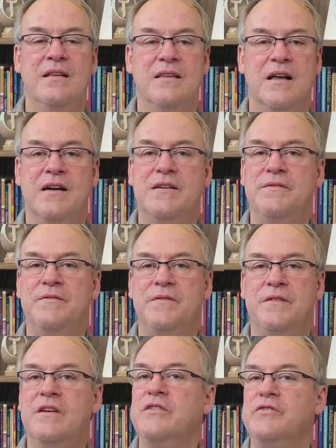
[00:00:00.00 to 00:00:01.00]

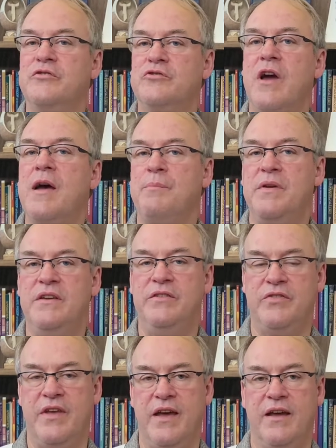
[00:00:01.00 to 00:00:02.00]
Life is a
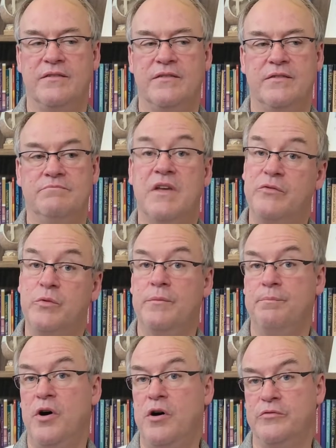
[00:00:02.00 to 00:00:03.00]
trapeze act. That's
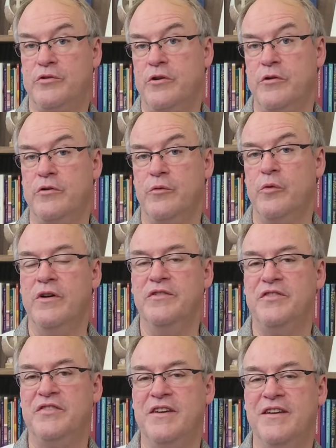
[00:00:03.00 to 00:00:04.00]
what Paul Turner
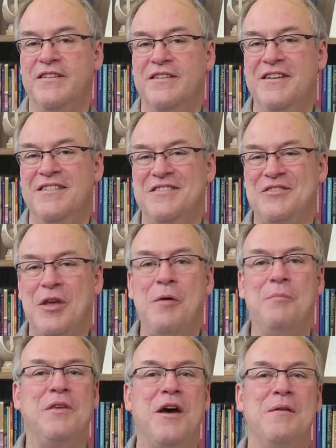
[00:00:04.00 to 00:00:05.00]
once said.
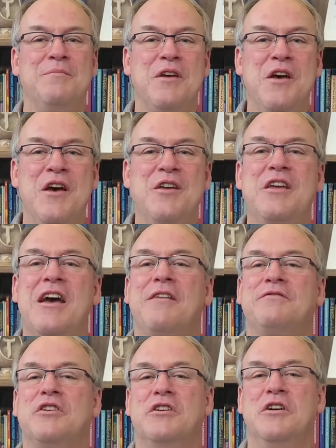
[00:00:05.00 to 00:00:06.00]
Sometimes you
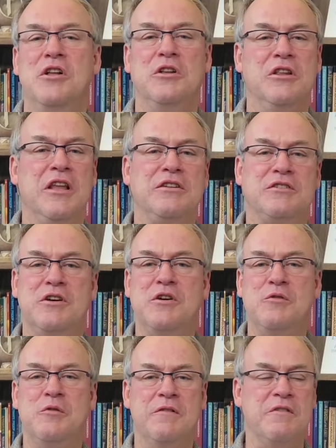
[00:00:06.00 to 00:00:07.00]
have to let
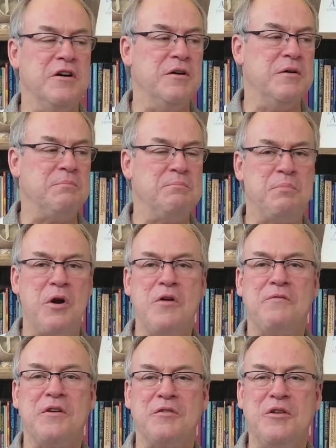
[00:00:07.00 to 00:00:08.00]
go of a
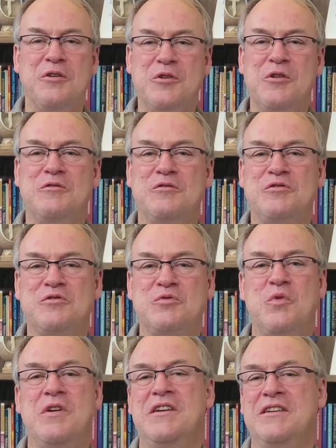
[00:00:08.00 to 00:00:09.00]
perfectly good
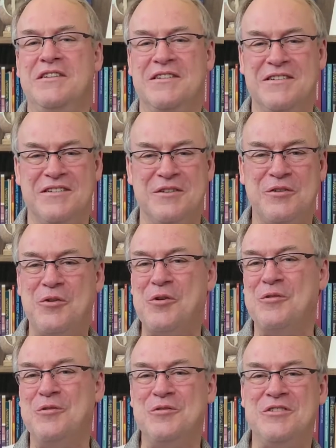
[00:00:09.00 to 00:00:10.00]
swing in
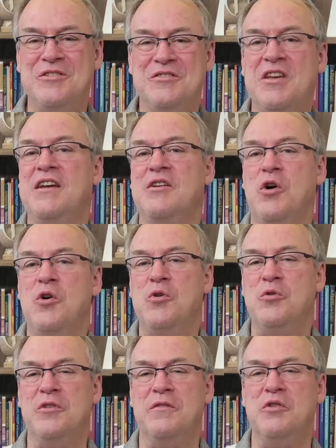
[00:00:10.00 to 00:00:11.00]
order to take
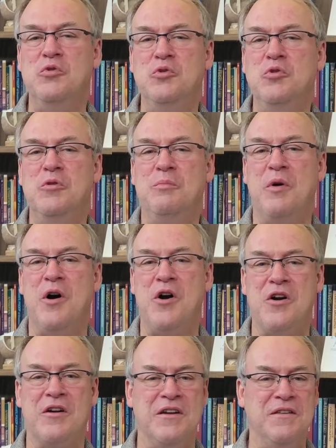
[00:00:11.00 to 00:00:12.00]
hold of a new
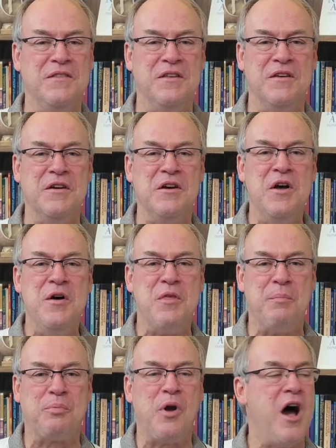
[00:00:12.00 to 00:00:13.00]
bar and
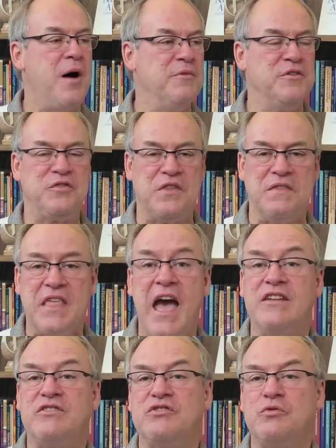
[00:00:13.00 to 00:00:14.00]
the promise that
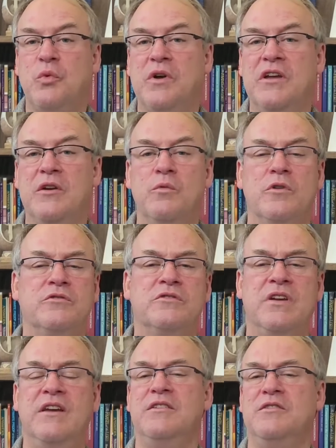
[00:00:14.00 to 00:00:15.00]
that swing will
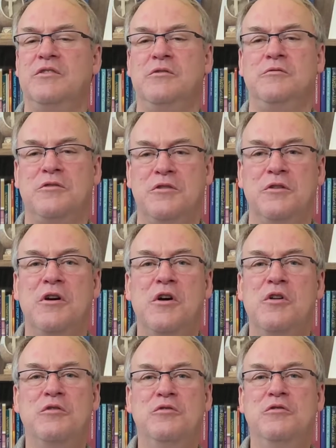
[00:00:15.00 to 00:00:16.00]
take you to
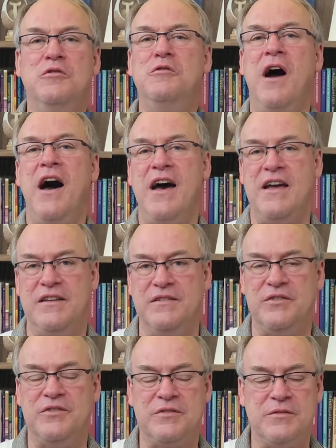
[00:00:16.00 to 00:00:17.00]
new
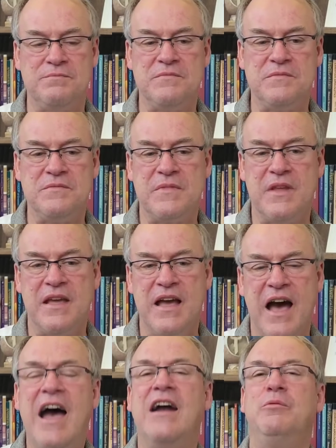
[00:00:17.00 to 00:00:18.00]
heights.
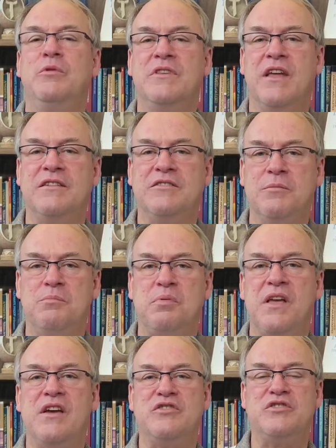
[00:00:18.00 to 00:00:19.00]
I would like to
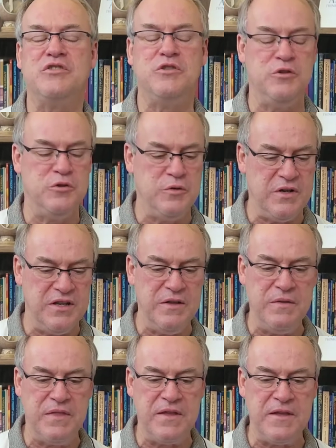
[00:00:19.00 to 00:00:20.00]
bless you
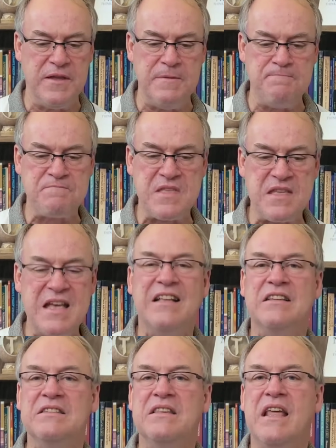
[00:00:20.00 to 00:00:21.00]
in the
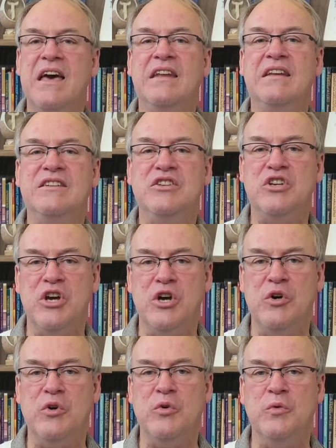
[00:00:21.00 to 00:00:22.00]
letting
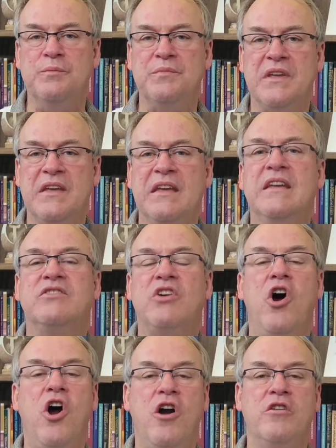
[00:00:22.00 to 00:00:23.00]
go. It's
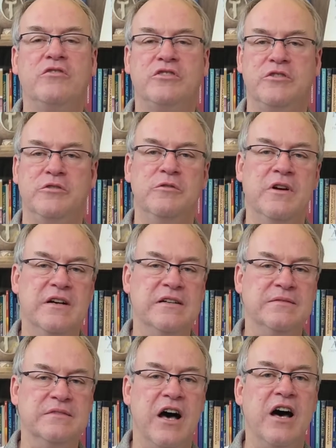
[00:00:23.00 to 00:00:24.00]
hard to
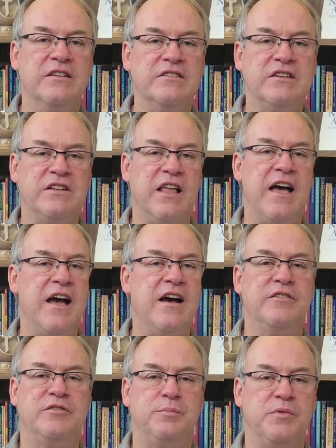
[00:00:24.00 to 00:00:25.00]

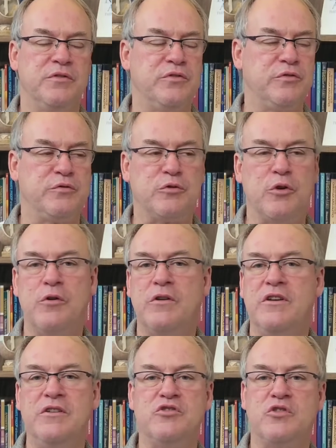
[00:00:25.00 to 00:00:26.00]
unclasp a
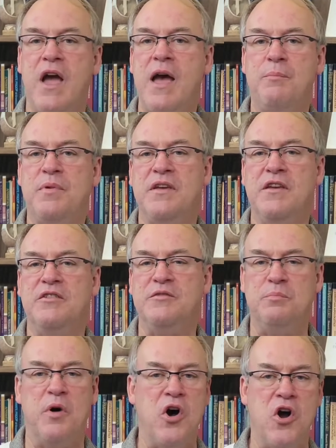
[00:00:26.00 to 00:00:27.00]
sturdy
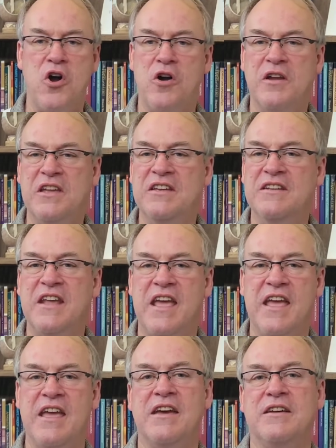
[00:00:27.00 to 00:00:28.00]
trapeze bar in
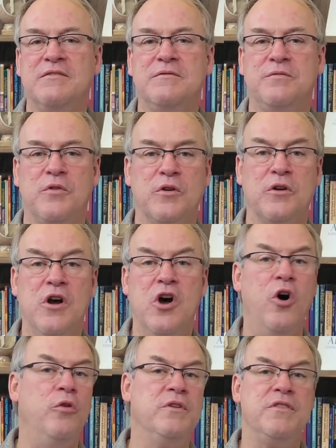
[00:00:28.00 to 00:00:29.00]
hand for
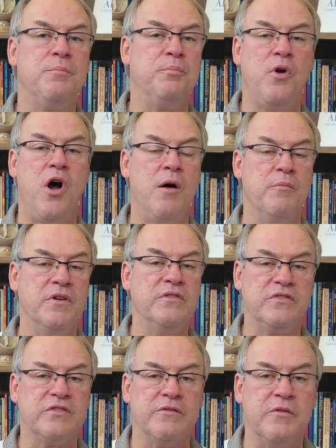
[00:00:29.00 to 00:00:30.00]
only the
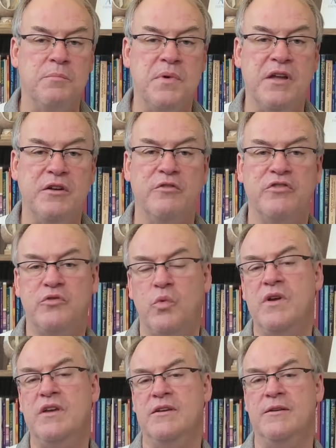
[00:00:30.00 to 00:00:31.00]
promise of a better
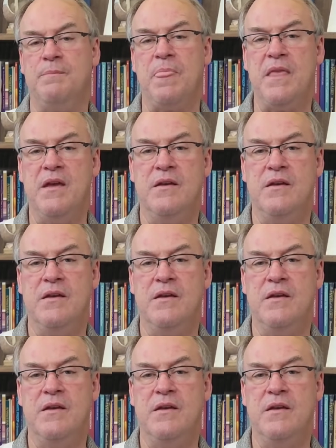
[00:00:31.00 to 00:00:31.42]
swing,